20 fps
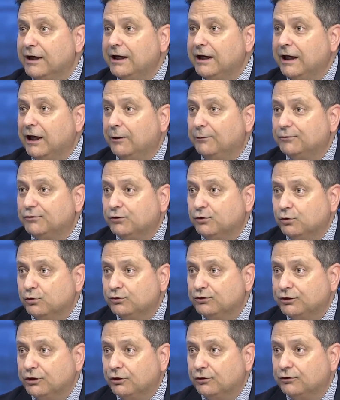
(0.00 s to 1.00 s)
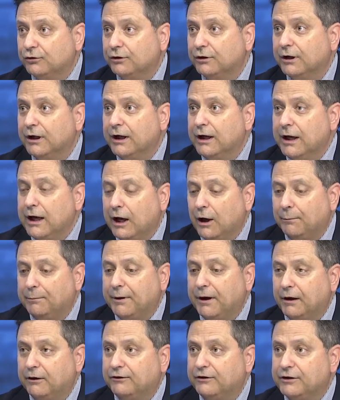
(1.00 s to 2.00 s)
help school children, help
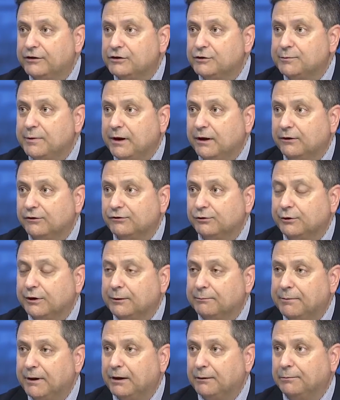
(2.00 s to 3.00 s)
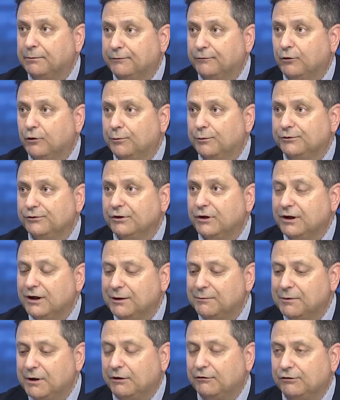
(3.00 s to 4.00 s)
pay our teachers better so we get better performance
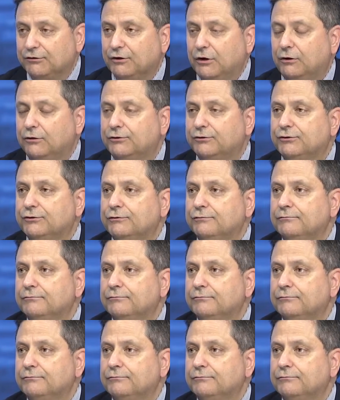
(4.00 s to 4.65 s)
and better results.